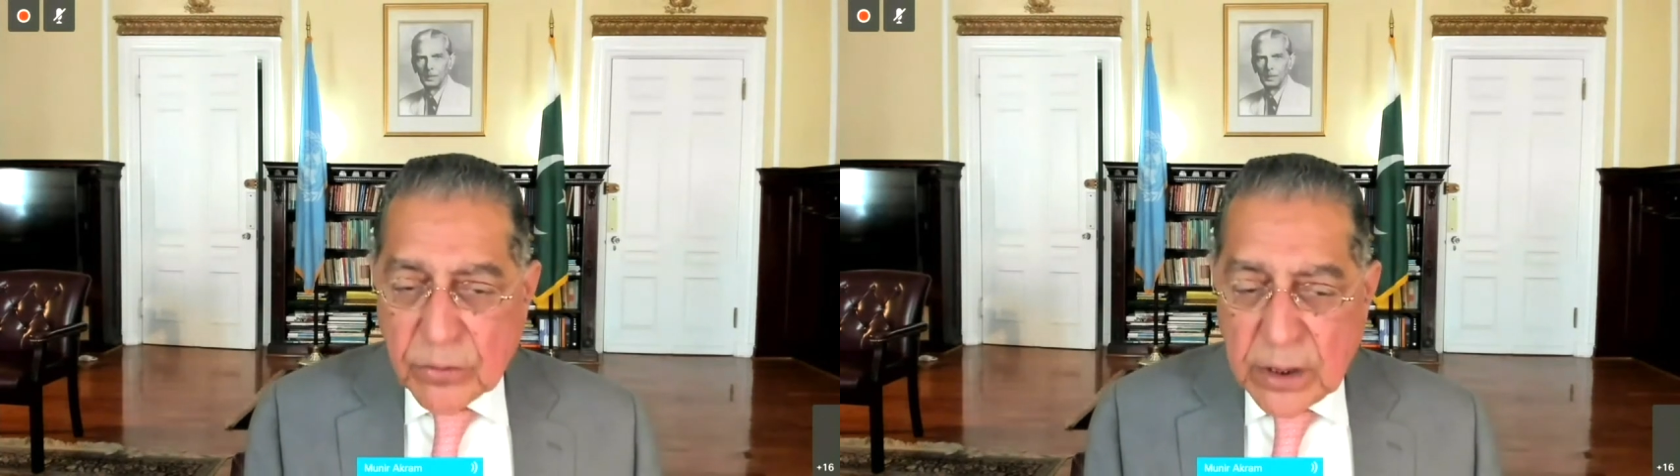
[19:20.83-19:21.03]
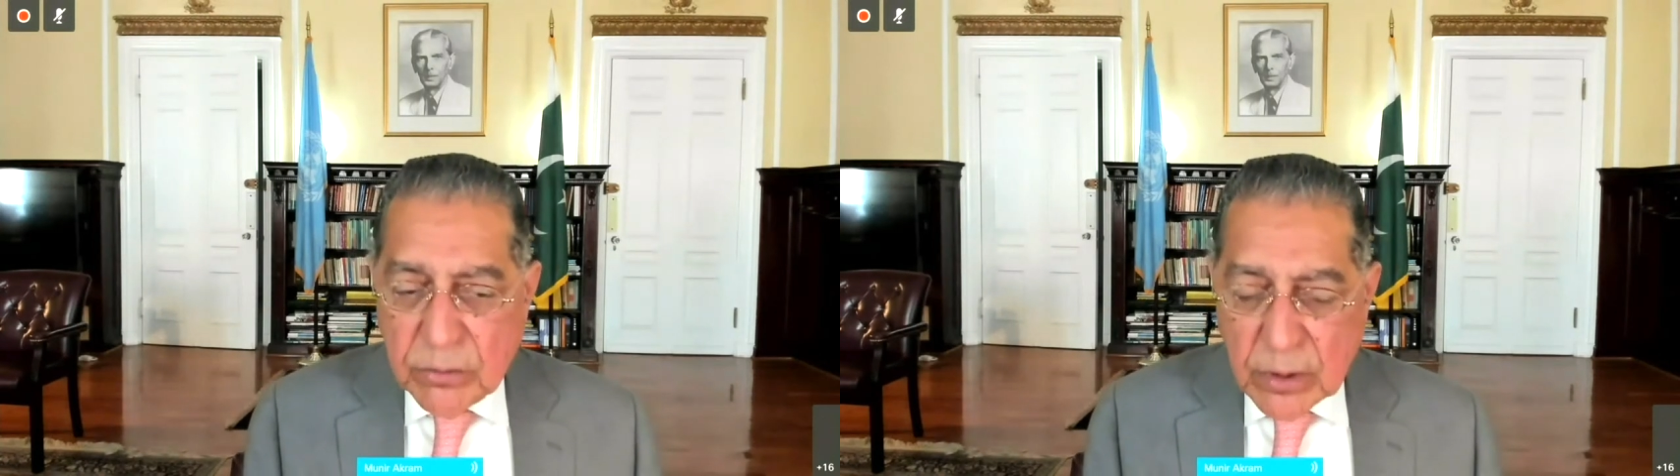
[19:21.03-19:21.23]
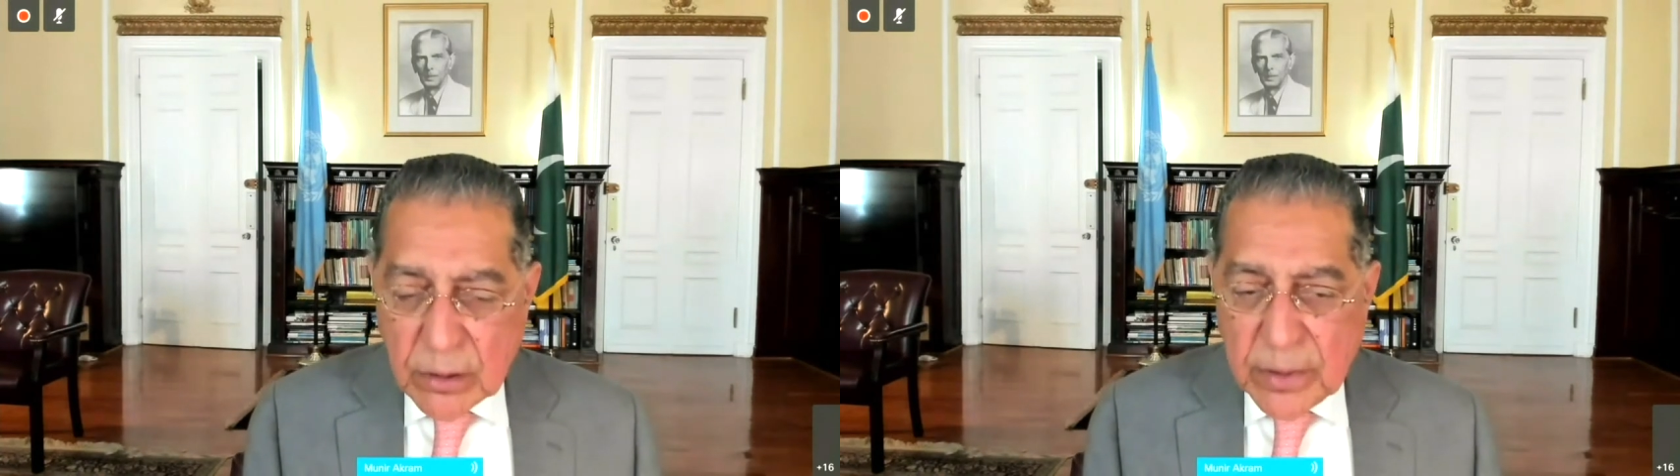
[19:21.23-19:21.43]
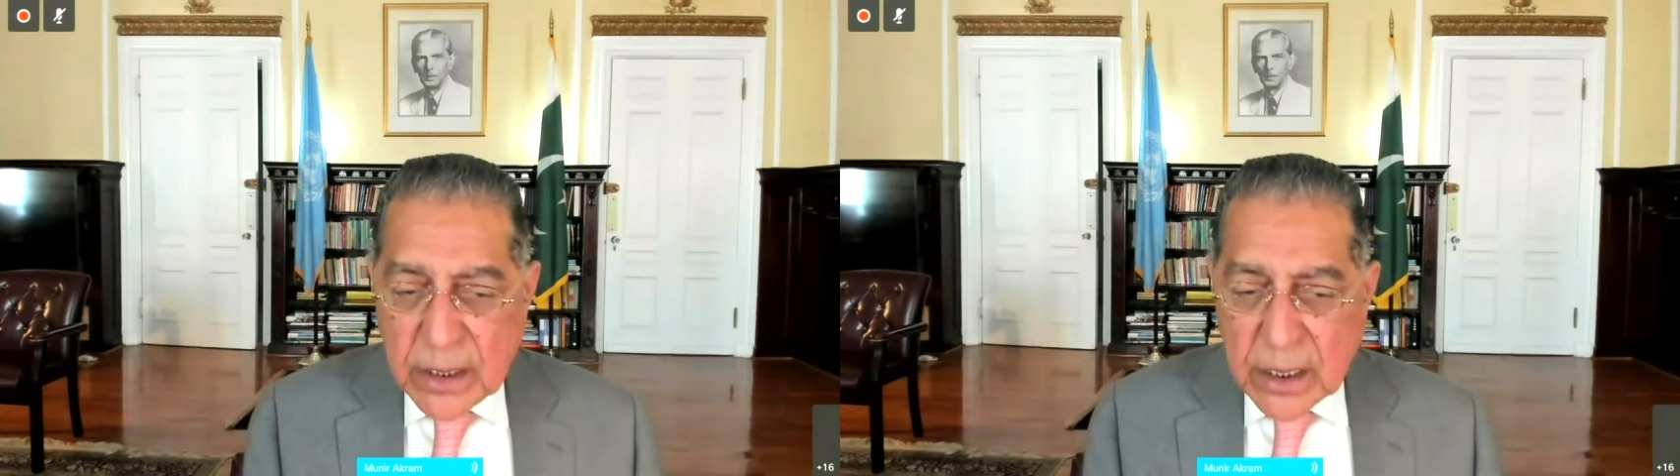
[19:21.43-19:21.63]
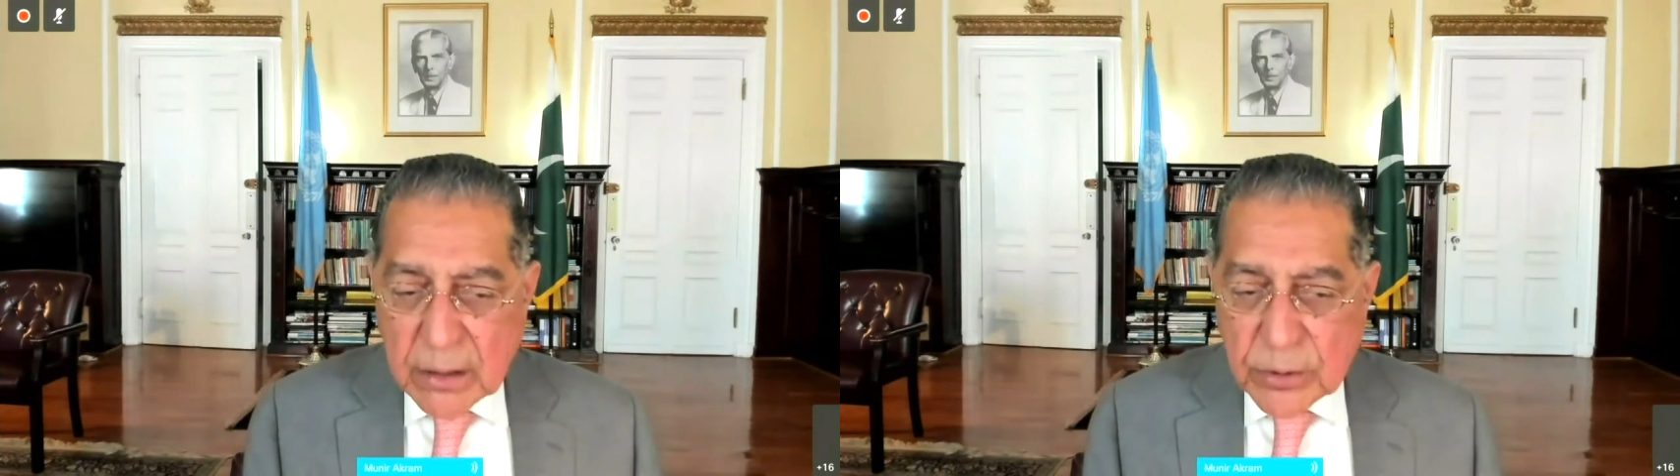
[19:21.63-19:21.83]
we will
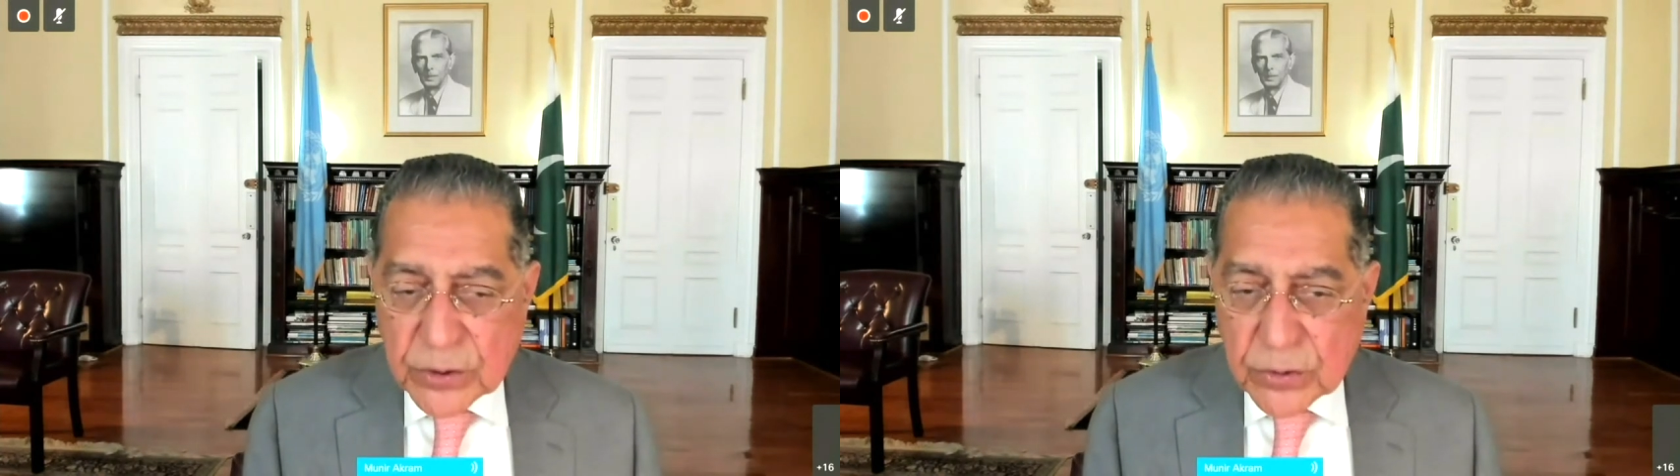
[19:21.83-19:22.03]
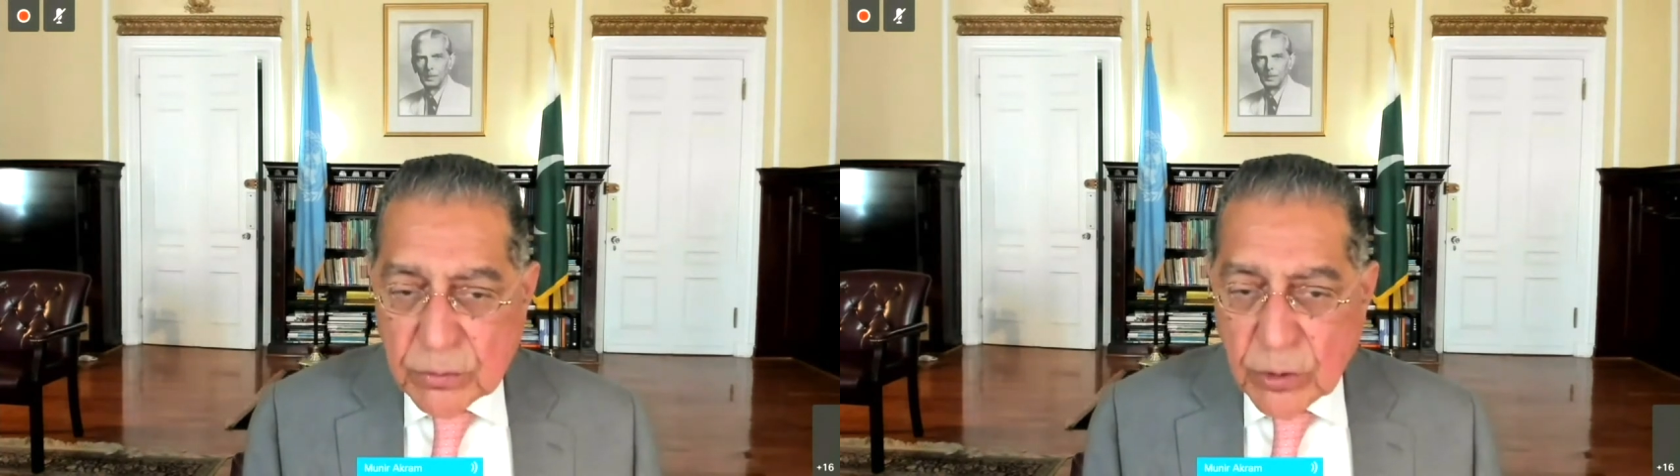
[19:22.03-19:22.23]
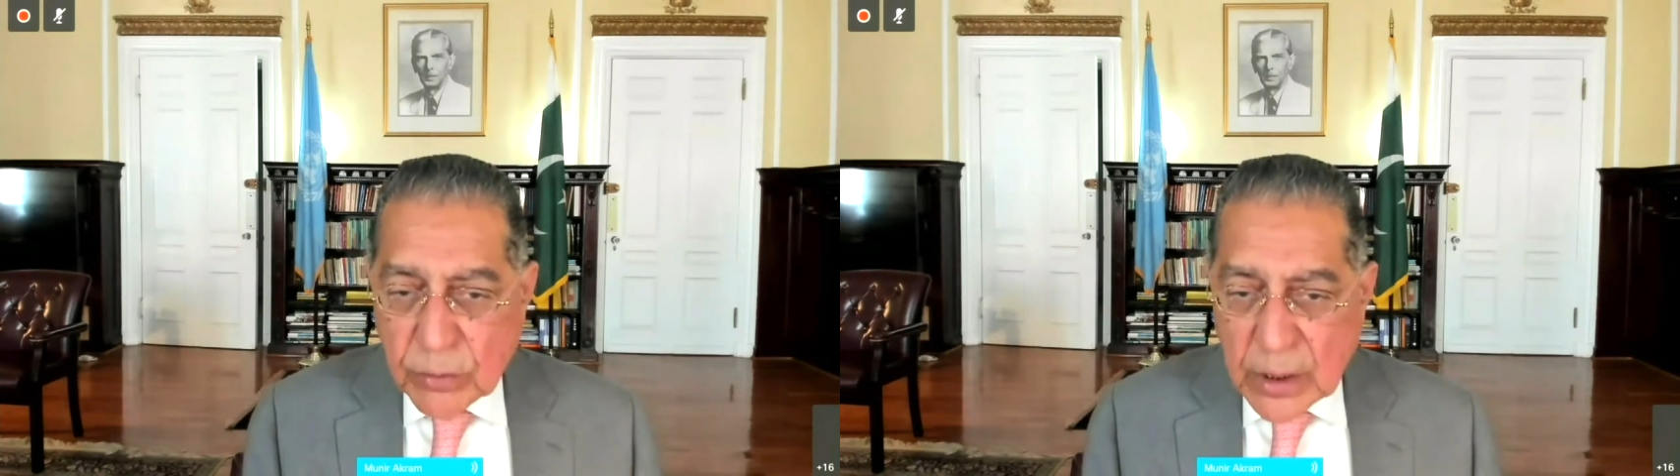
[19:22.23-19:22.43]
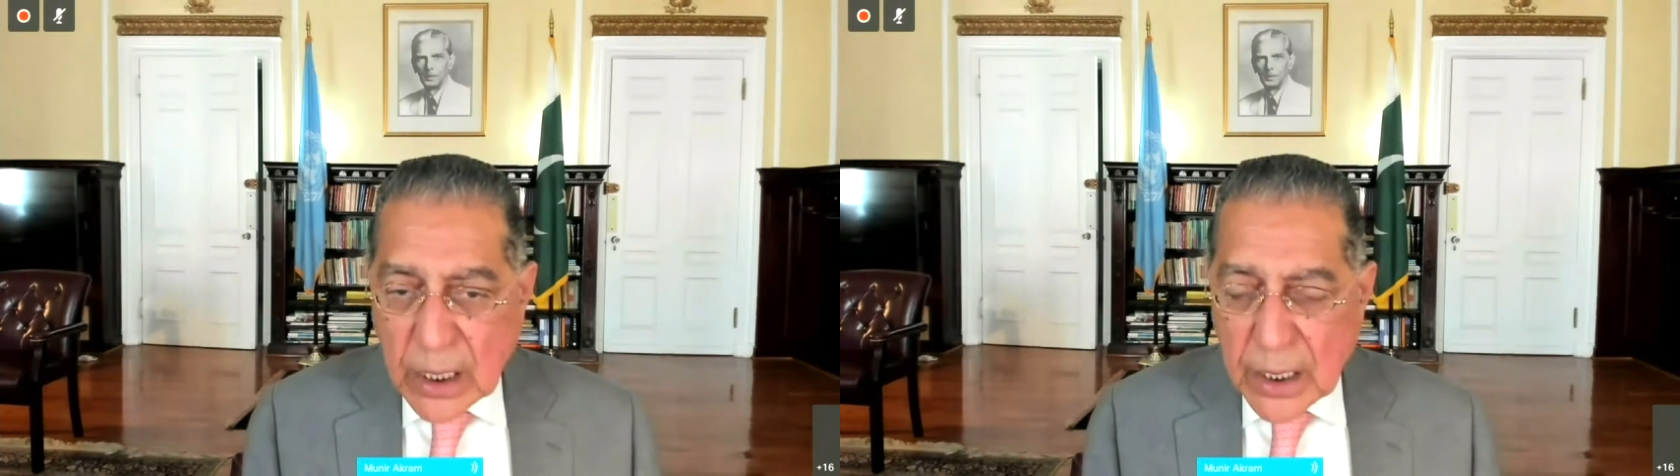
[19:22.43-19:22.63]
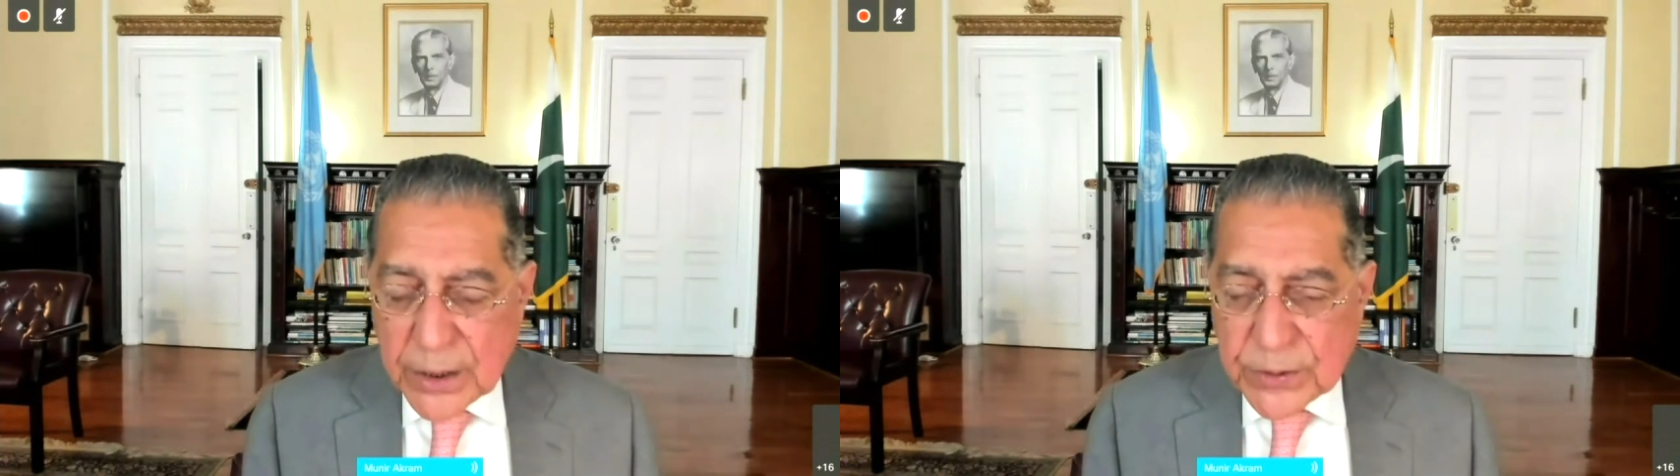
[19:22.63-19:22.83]
be able to
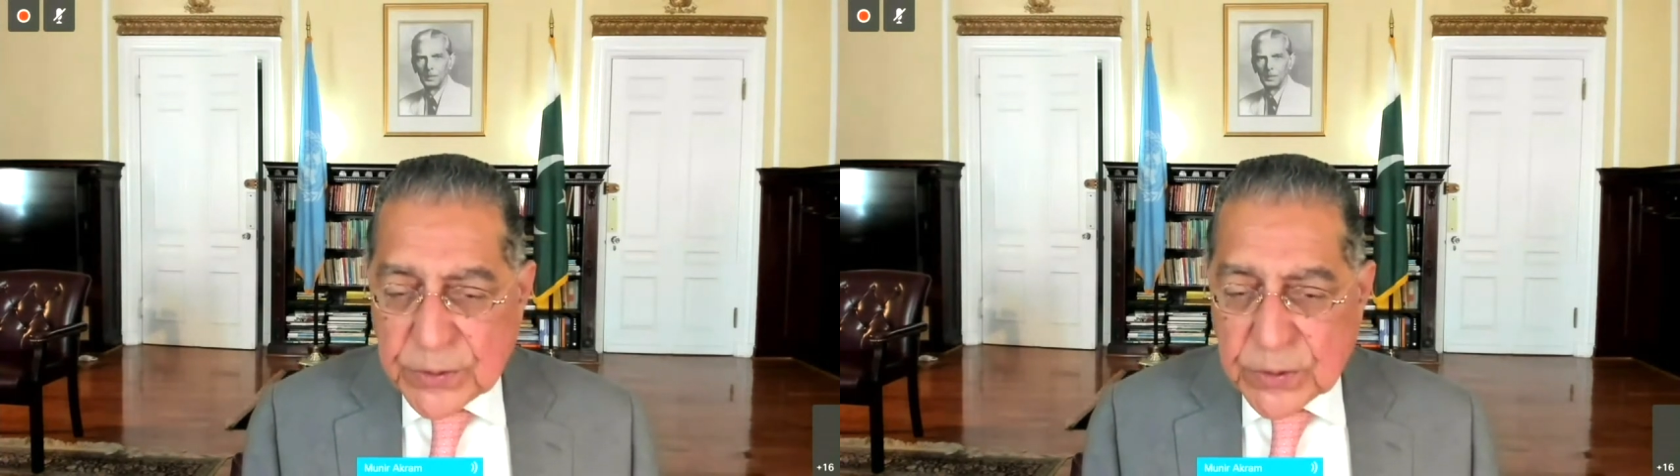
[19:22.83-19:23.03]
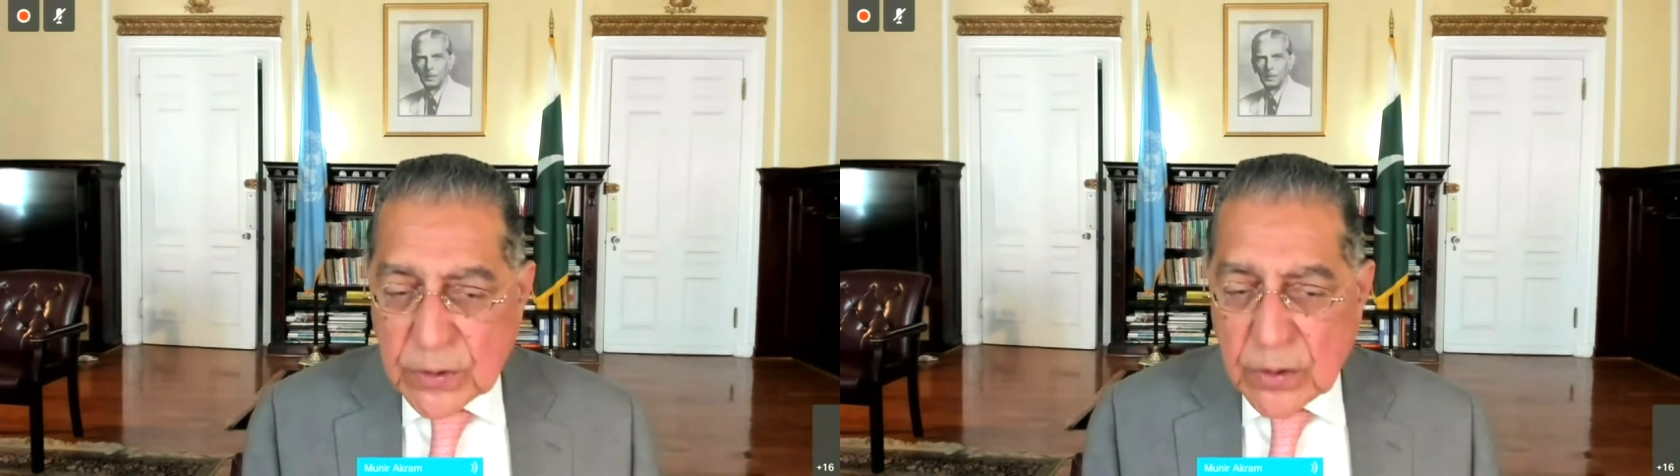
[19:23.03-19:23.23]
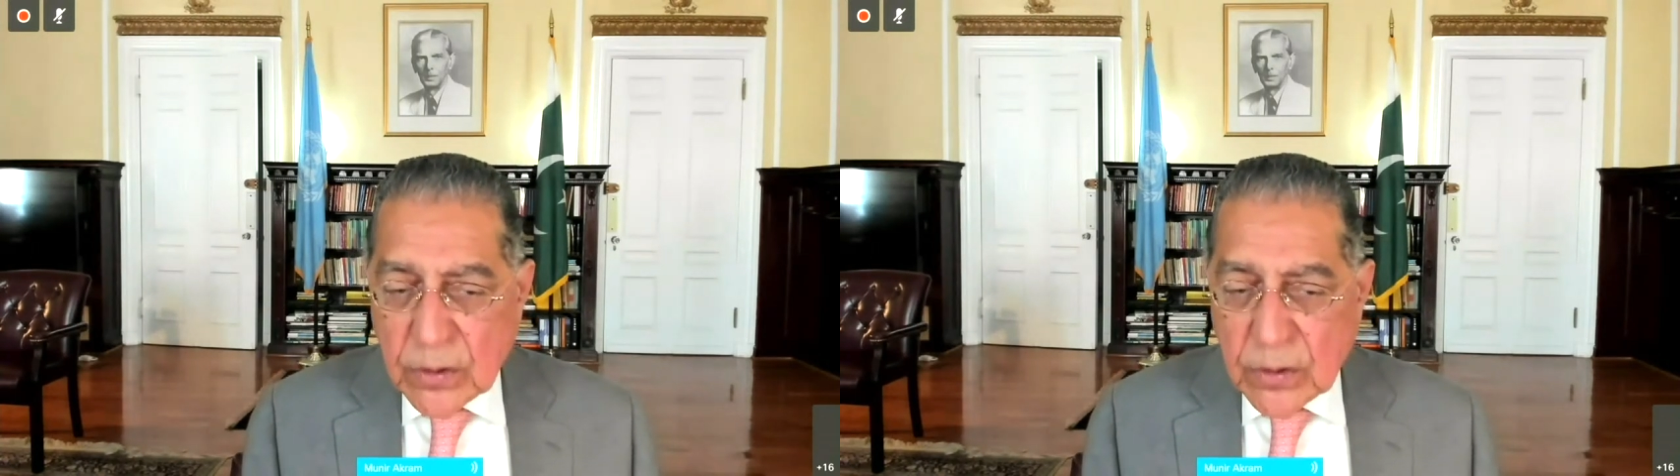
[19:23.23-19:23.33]
mobilize